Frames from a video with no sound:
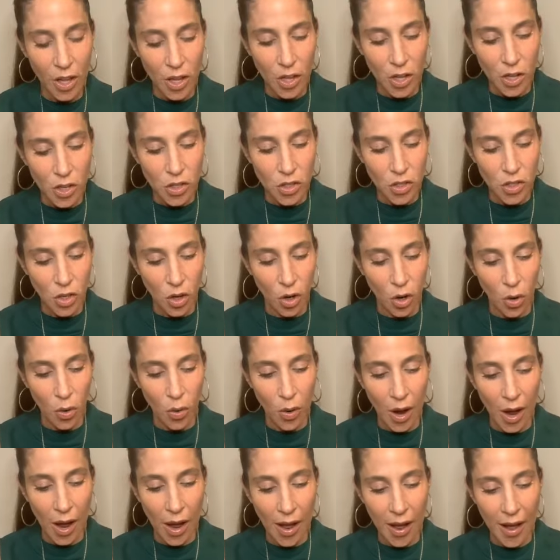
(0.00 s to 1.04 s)

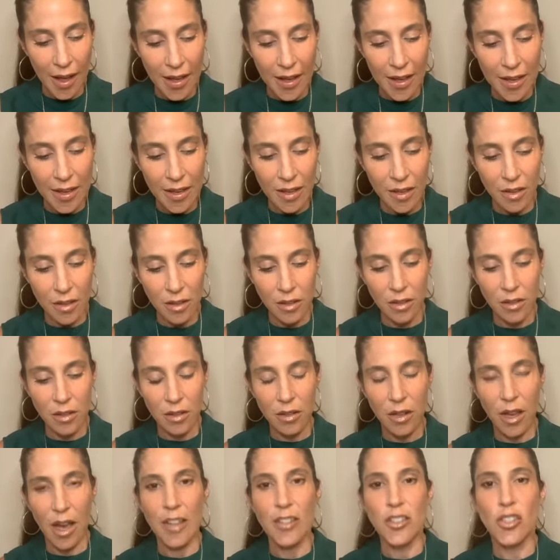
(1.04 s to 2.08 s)
So I
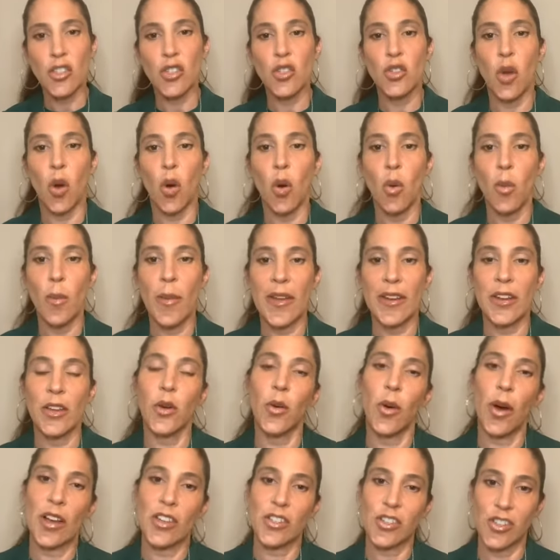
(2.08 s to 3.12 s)
got so many
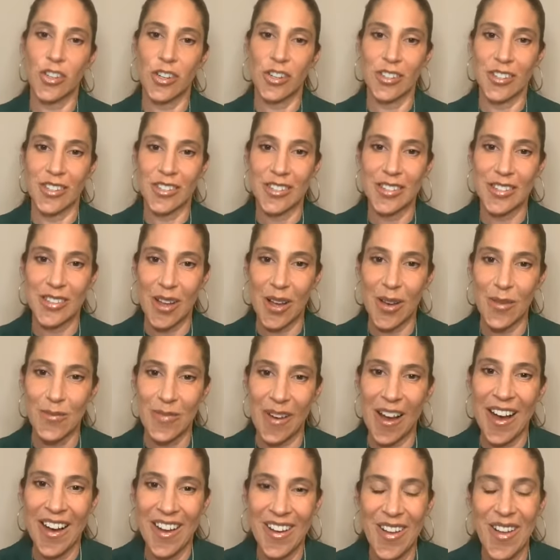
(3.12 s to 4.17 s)
questions
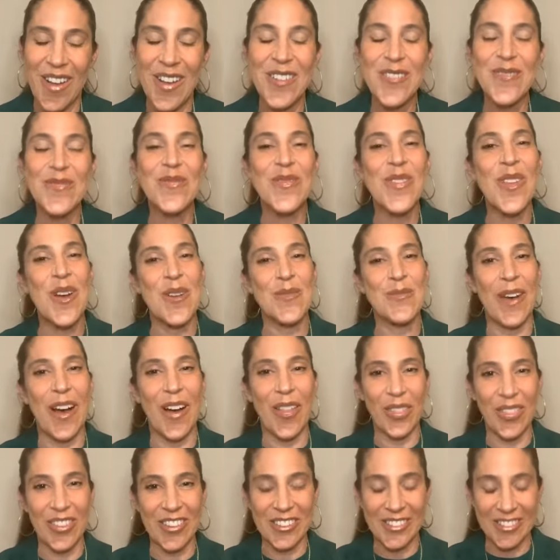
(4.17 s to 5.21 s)

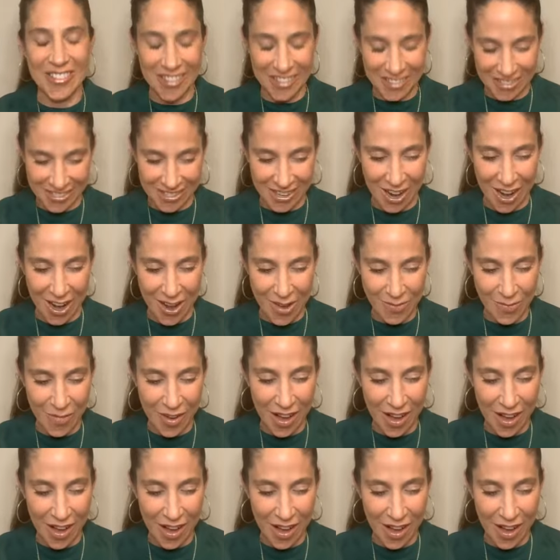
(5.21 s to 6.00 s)
about this time.